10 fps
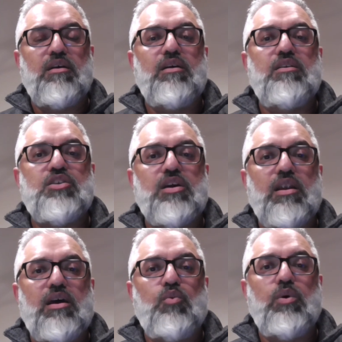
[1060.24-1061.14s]

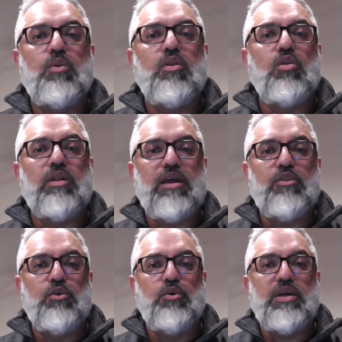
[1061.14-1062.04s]
Inshallah, we will all get
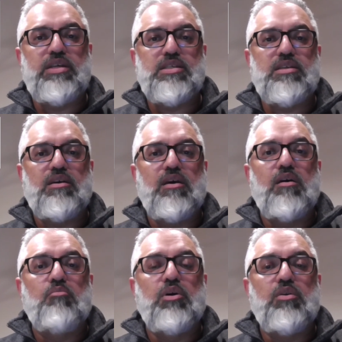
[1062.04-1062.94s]
through this,
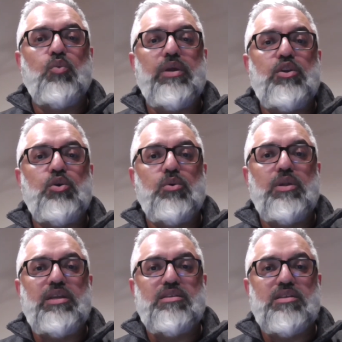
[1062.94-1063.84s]
but we do
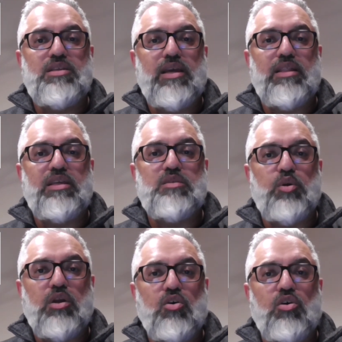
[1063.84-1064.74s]
need to take these
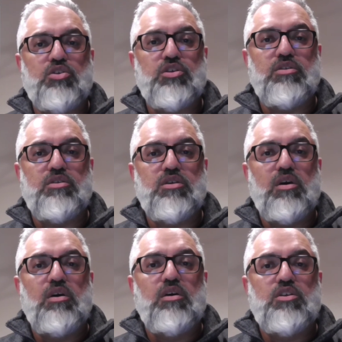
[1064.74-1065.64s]
precautions
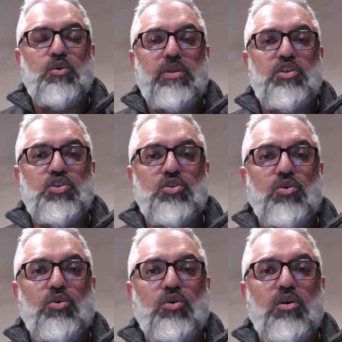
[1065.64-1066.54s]
to
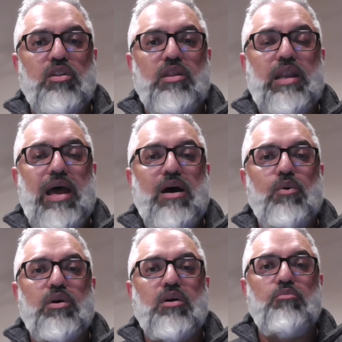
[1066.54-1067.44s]
ensure that
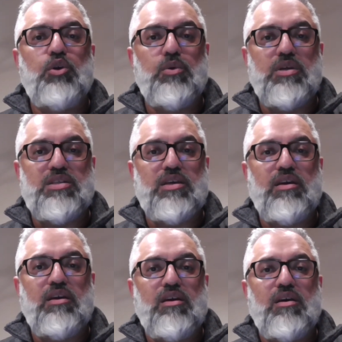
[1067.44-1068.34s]
our community
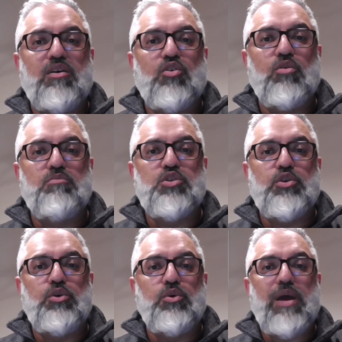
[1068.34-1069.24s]
comes
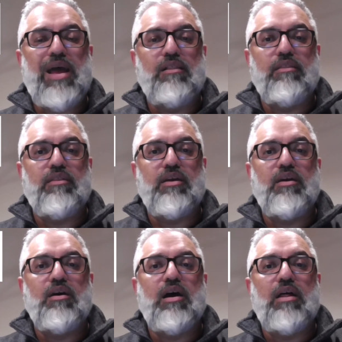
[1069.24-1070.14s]
through healthy
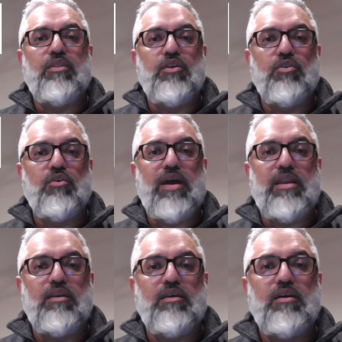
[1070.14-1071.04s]
at the other
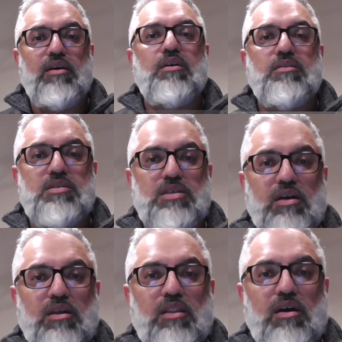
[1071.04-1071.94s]
end.
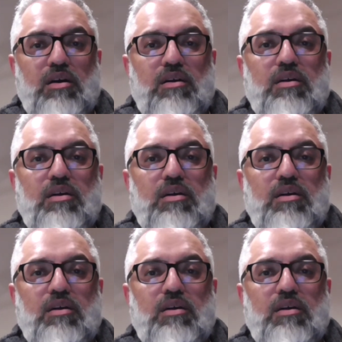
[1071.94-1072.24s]
Jazakallah.